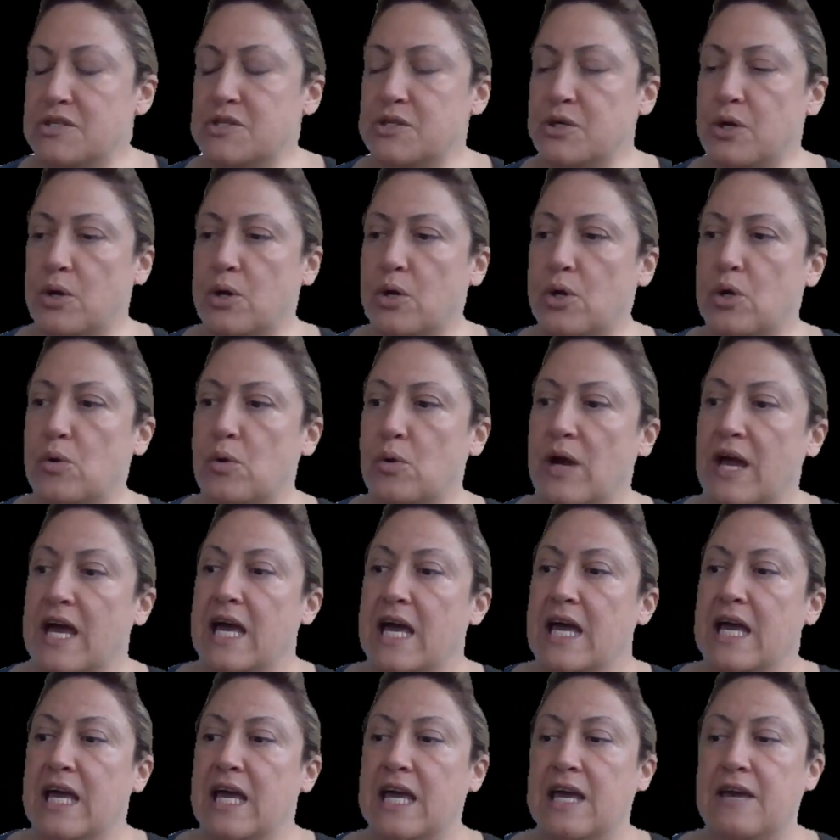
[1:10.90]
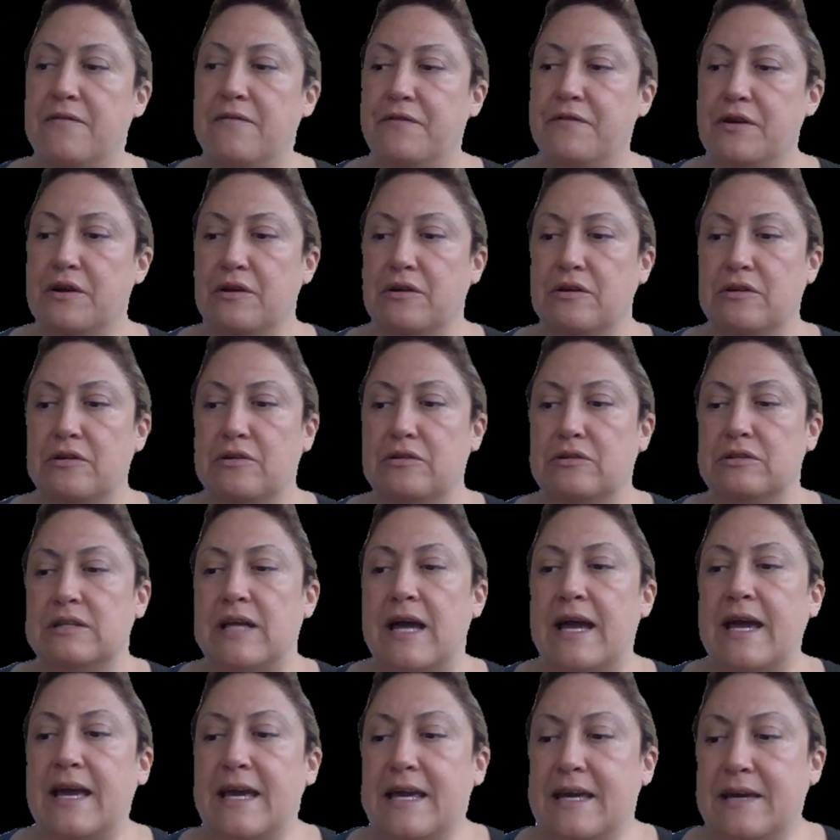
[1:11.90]
So if you're
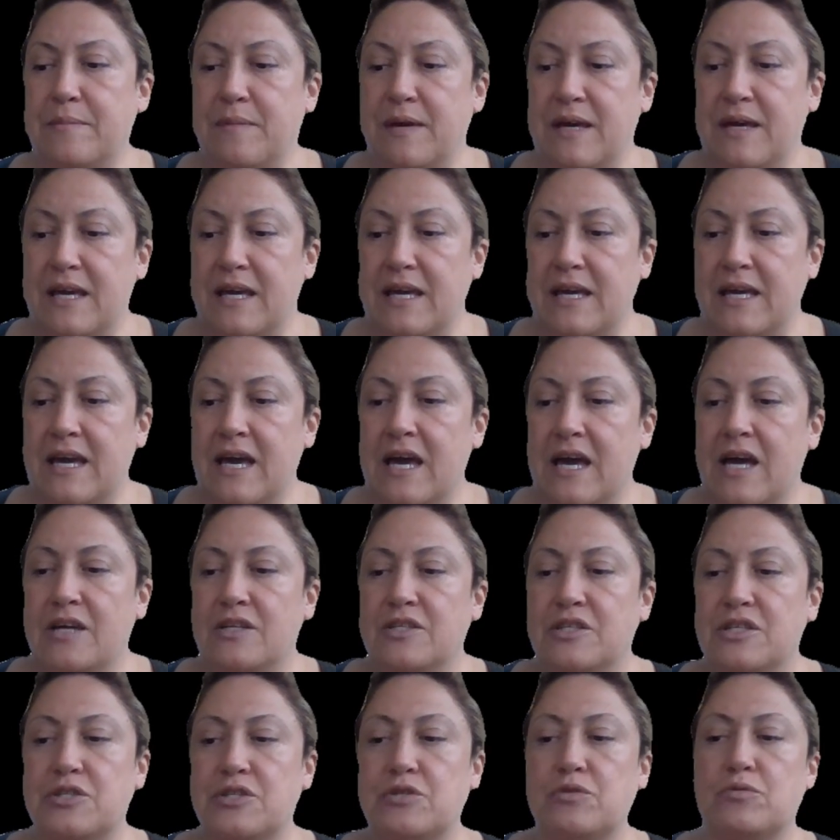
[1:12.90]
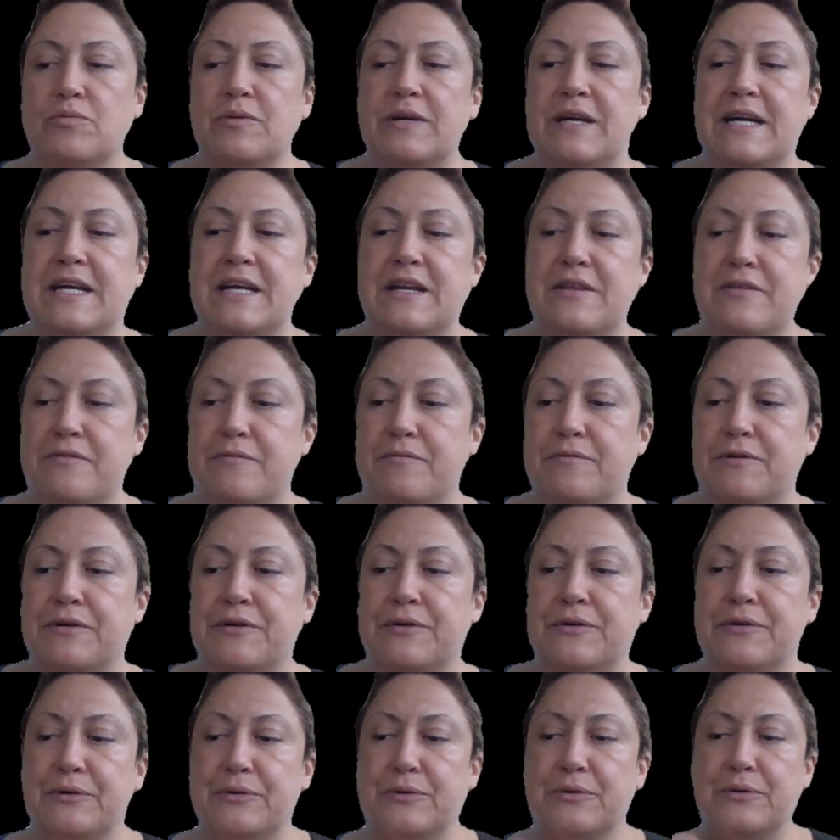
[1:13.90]
like me, just read
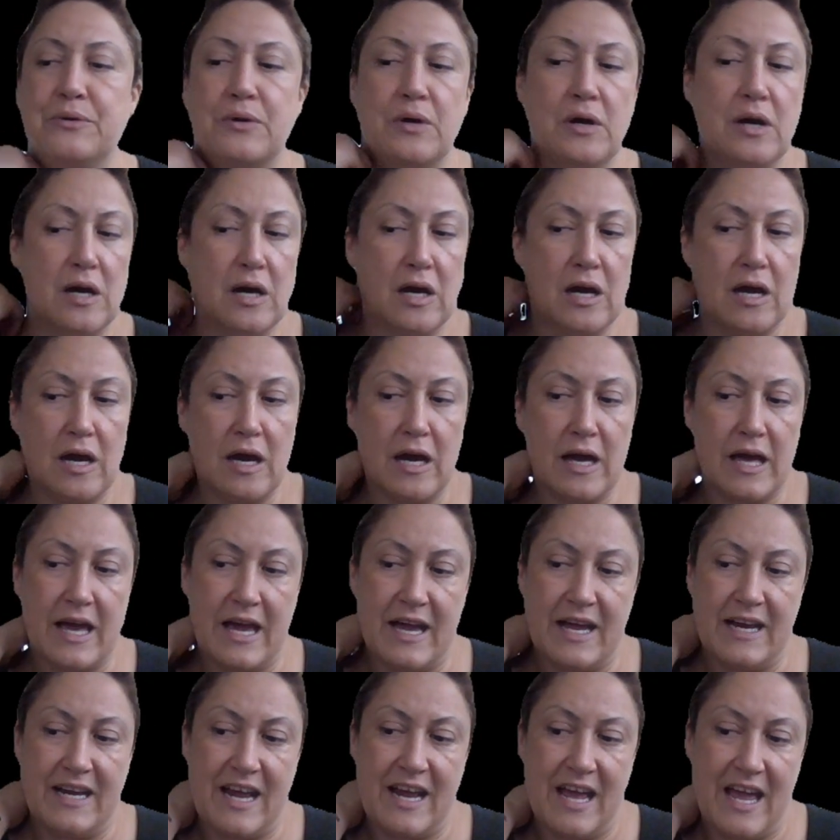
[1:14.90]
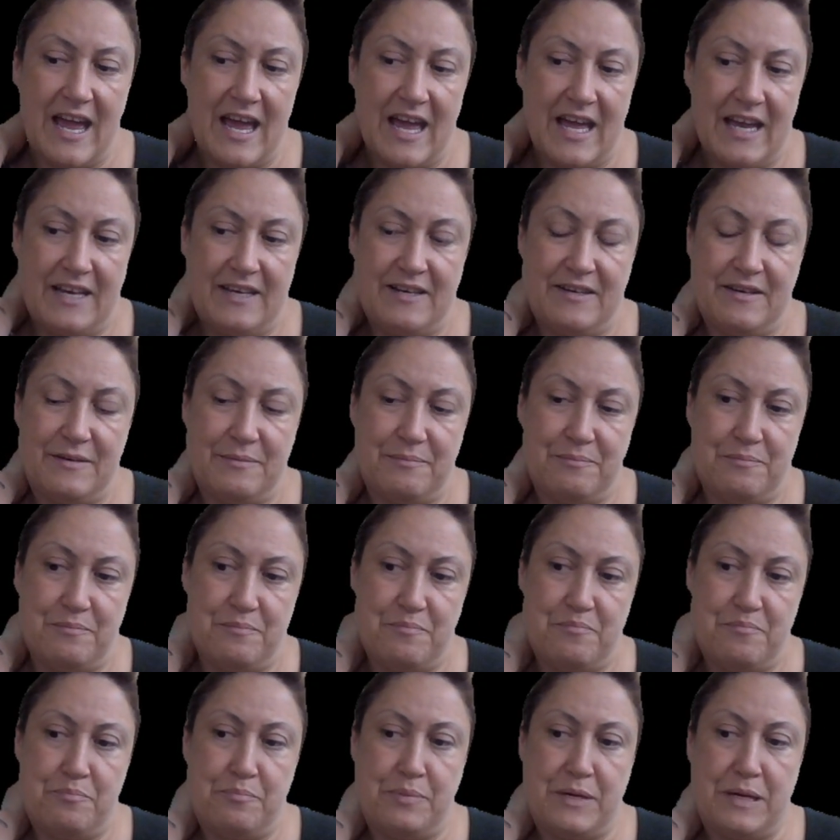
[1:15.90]
through and
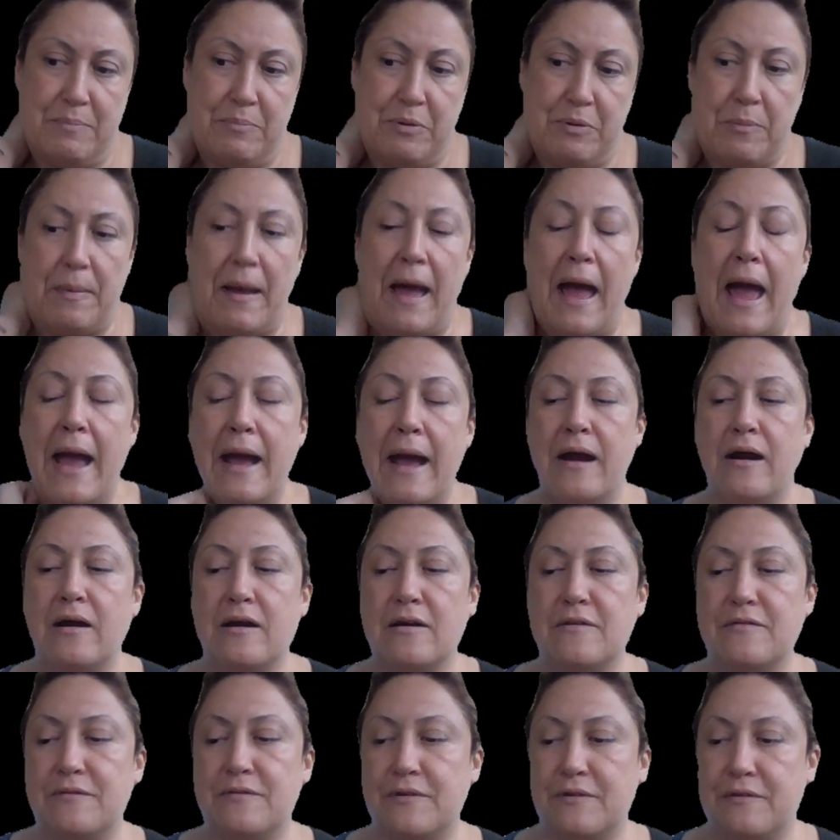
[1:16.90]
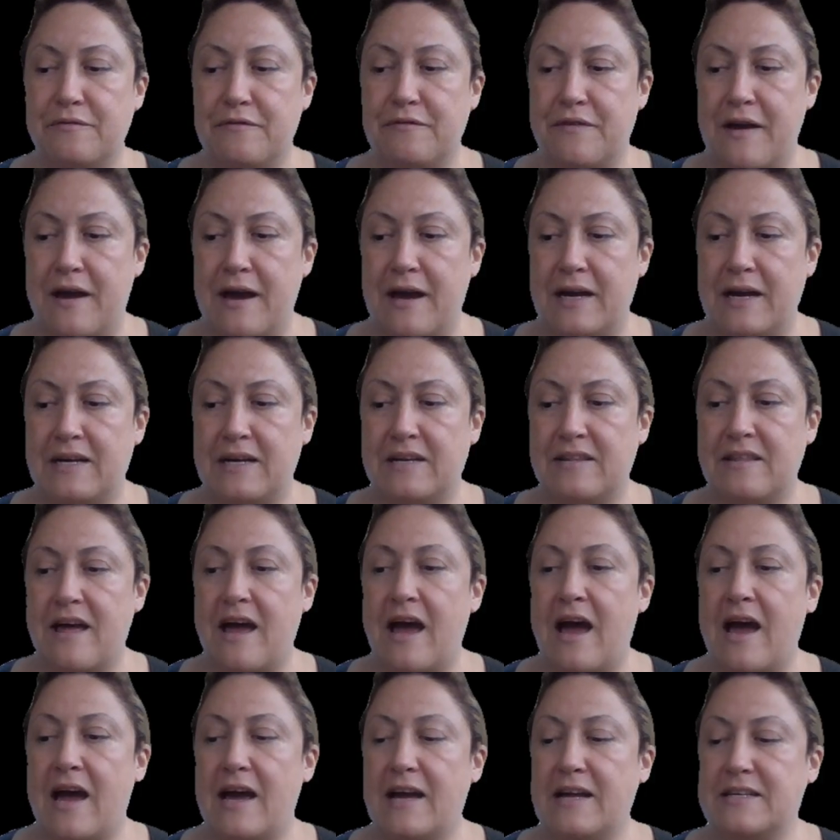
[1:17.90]
be prepared for the fact
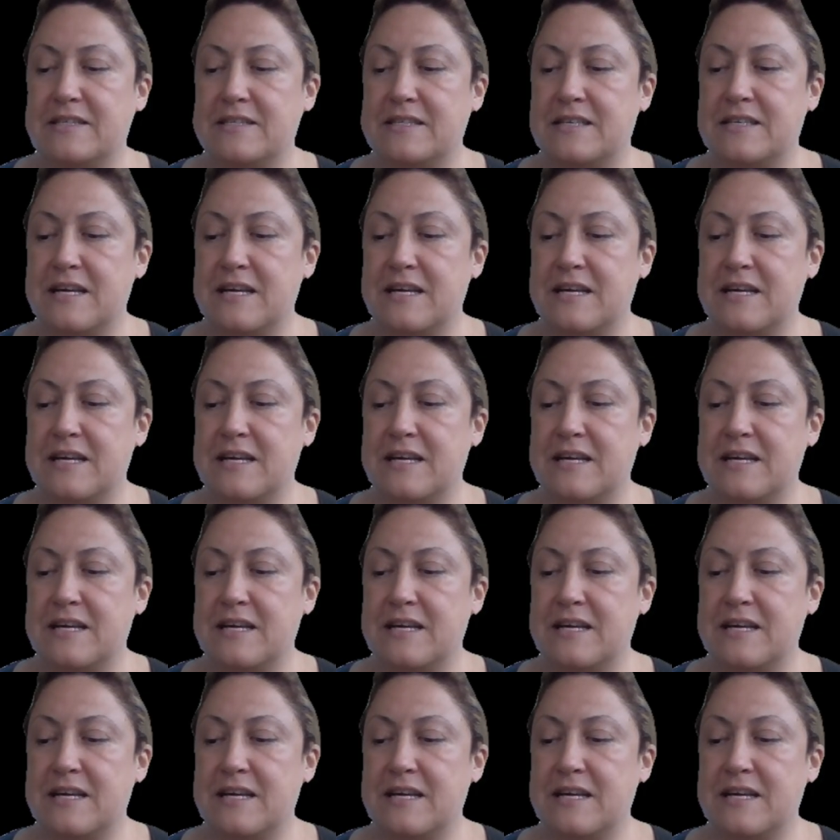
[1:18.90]
that